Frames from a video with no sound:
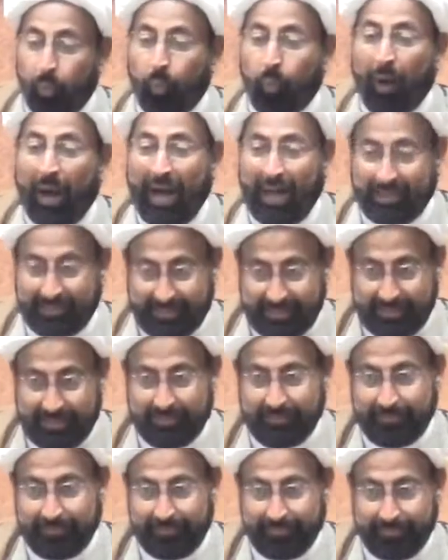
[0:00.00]

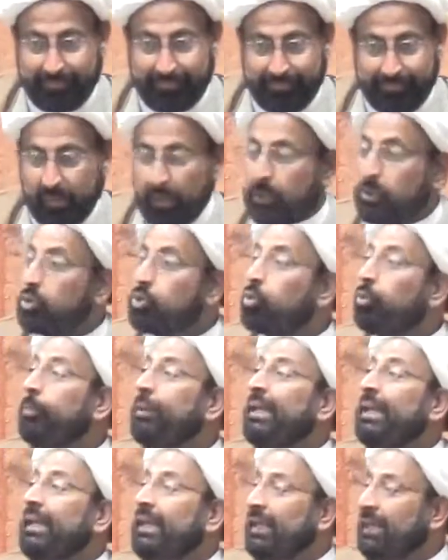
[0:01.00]
was to
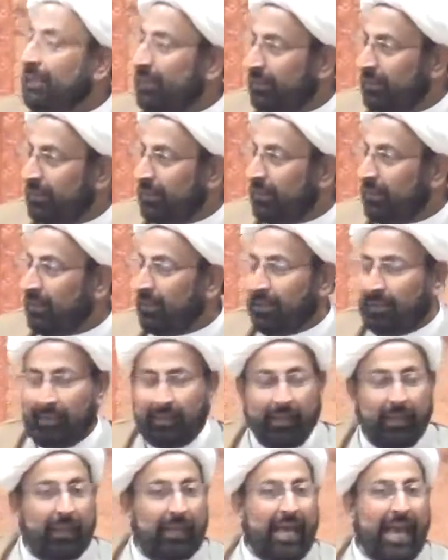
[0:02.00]
me
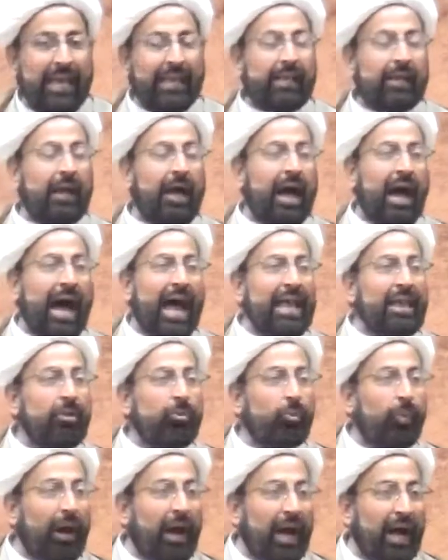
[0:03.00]
like
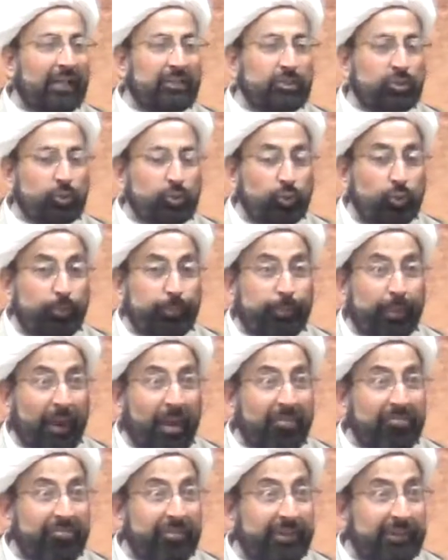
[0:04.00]
I was to
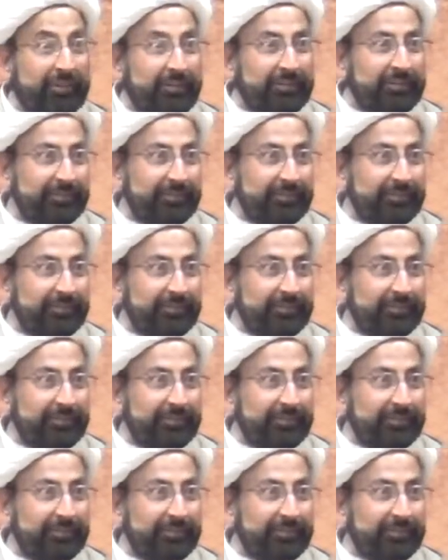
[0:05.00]
Prophet.